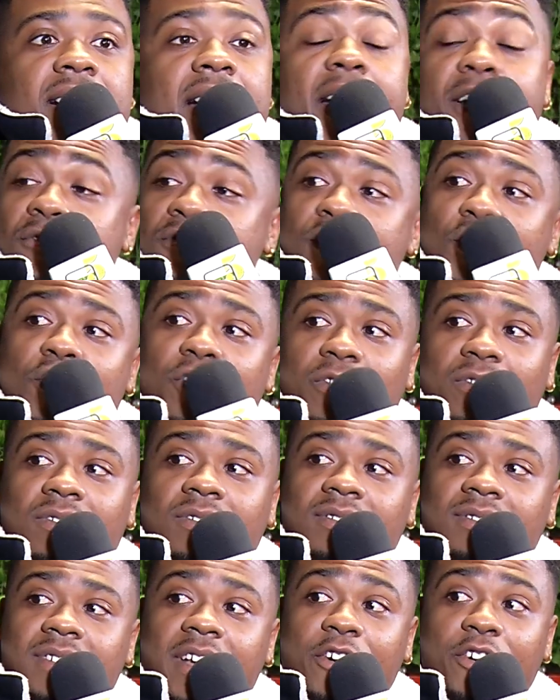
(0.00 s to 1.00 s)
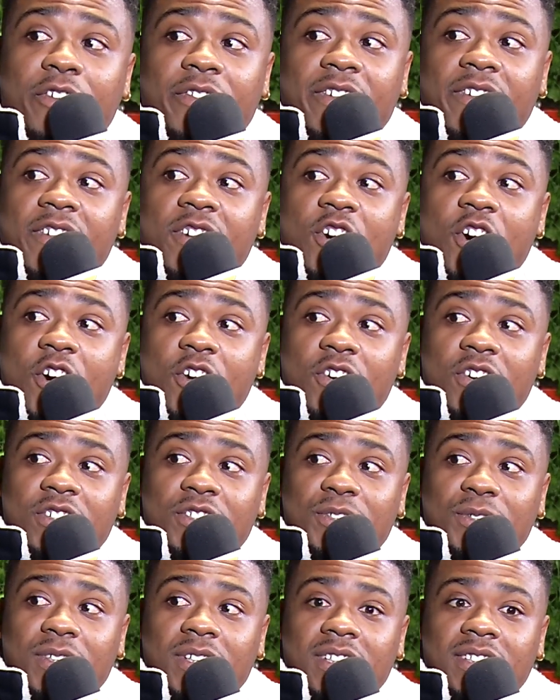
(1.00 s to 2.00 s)
I don't know. I don't know if they ever caught on
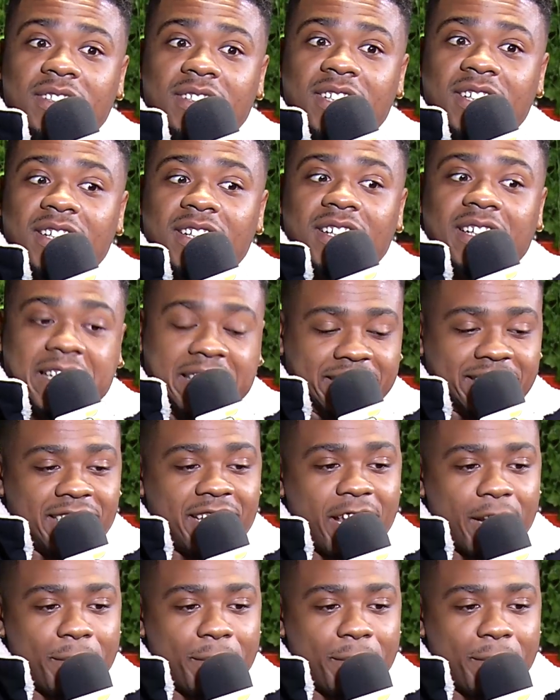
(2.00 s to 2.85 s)
to it. Because